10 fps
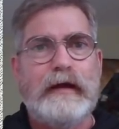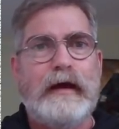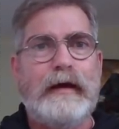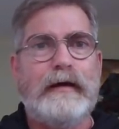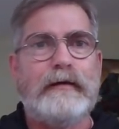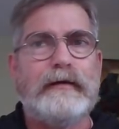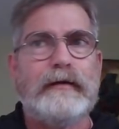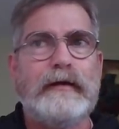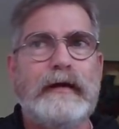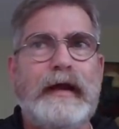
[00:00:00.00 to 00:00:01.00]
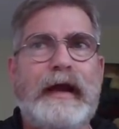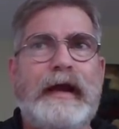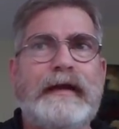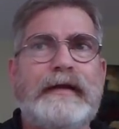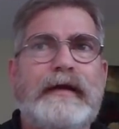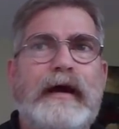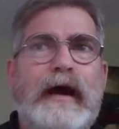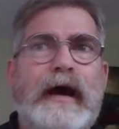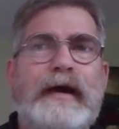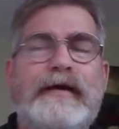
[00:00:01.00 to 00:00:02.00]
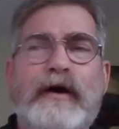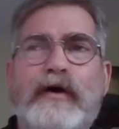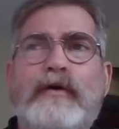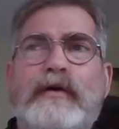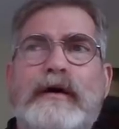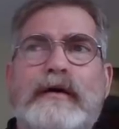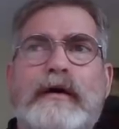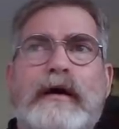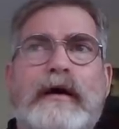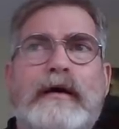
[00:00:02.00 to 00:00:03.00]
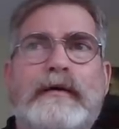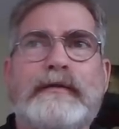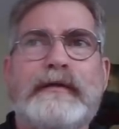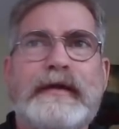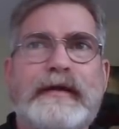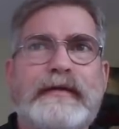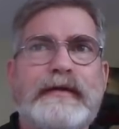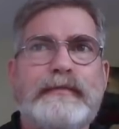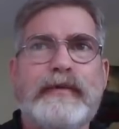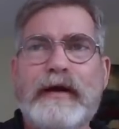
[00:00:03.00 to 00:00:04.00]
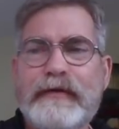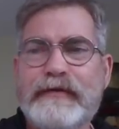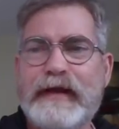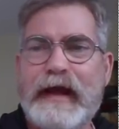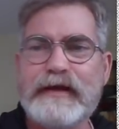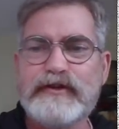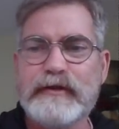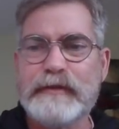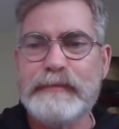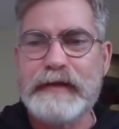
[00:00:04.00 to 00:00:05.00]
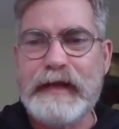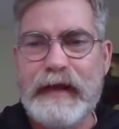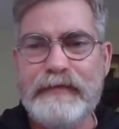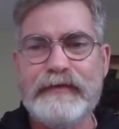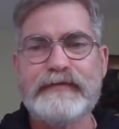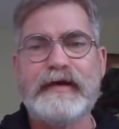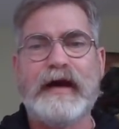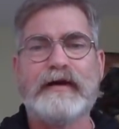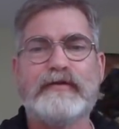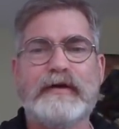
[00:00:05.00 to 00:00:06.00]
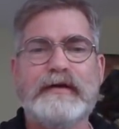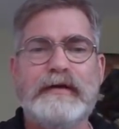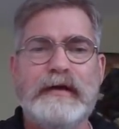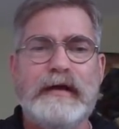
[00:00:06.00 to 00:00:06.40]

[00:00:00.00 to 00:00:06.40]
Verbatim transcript: Uh, and I know uh, the the brother that actually began this doctrine.